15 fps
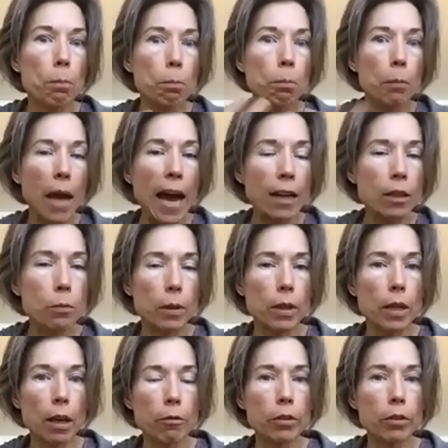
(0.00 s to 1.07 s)
act
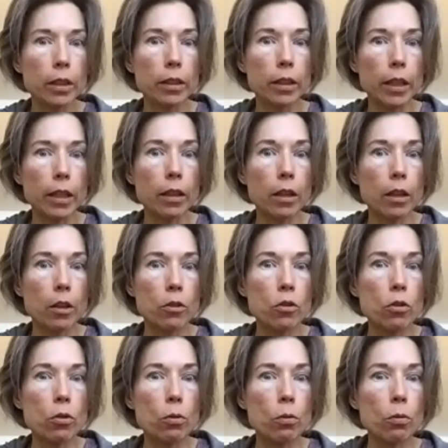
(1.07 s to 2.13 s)
benevolently
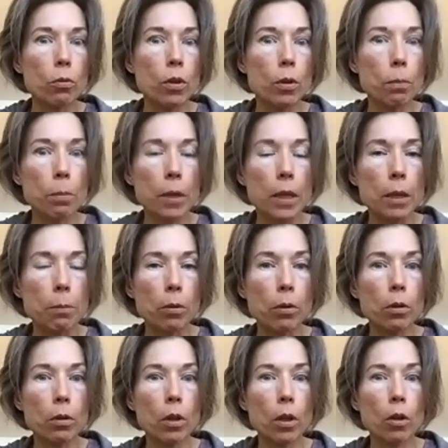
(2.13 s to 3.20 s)
to the
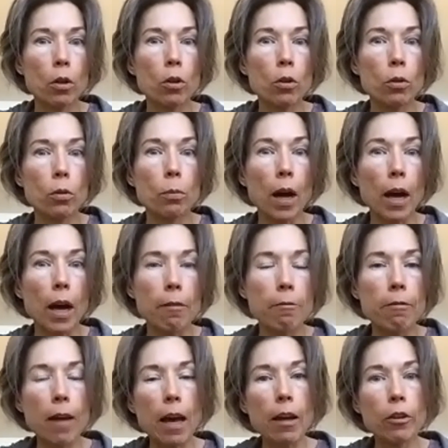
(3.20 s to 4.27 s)
people whom I
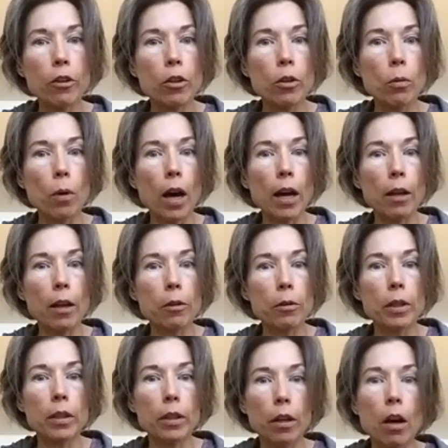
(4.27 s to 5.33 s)
value either in
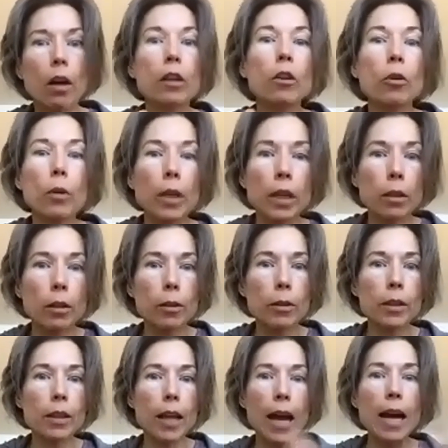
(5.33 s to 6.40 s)
the concrete or in
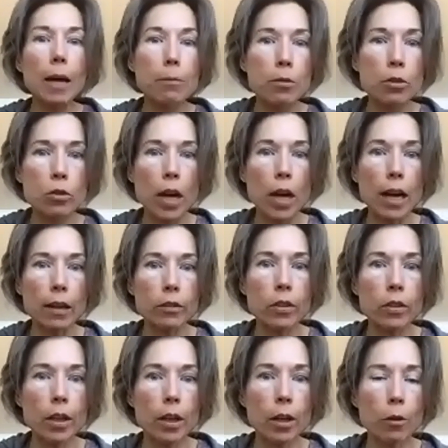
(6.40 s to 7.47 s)
the abstract
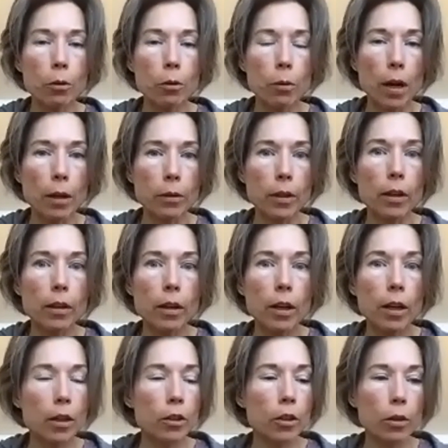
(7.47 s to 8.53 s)
throughout there.
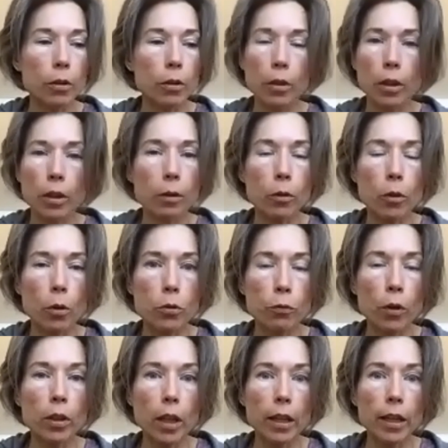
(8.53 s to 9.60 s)
Those
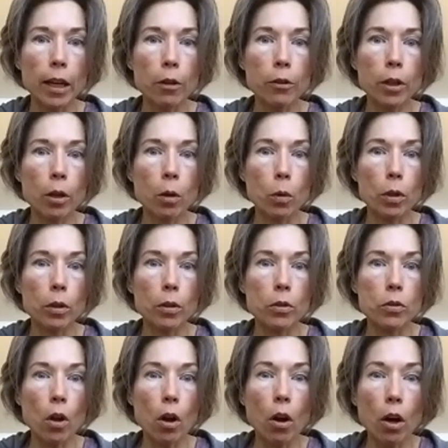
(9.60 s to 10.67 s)
frontline healthcare workers
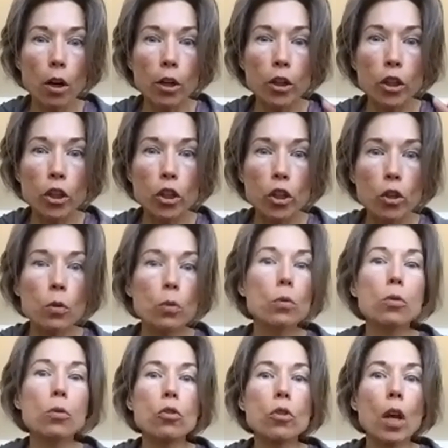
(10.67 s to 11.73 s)
are
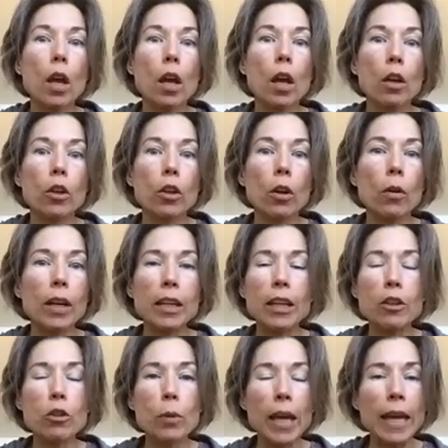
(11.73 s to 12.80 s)
huge, and
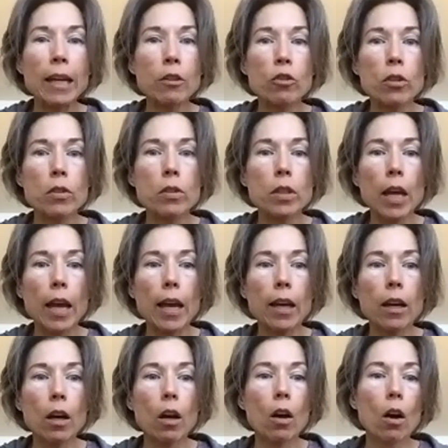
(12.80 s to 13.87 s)
you can't just say,
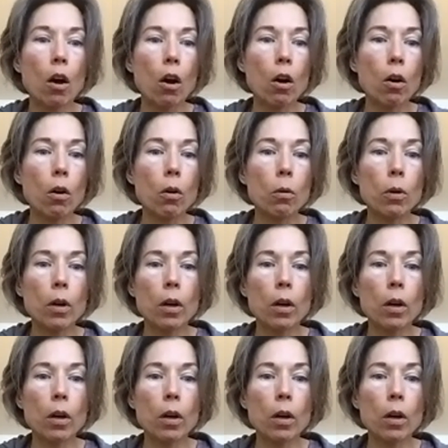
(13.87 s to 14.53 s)
oh,